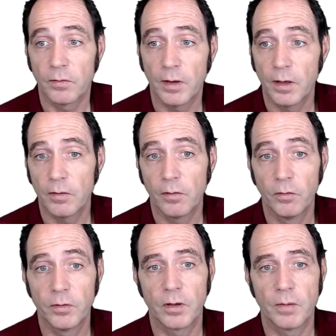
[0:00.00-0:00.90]
They're
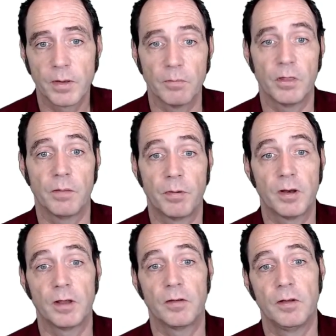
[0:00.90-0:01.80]
also coming up with the
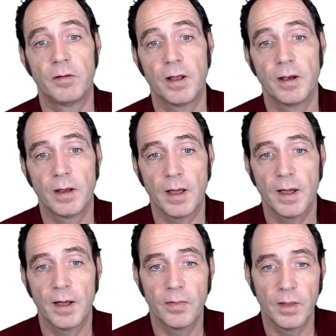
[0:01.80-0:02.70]
predicted gender
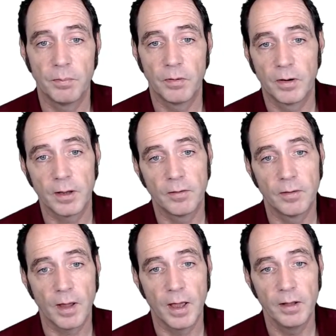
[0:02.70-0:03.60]
and the predicted
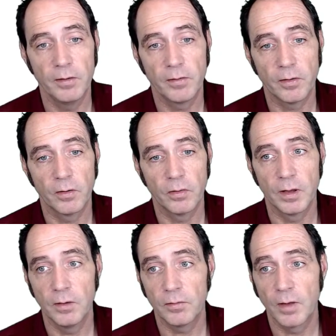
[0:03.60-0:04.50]
age on
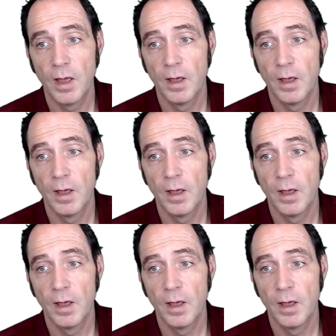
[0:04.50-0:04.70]
these.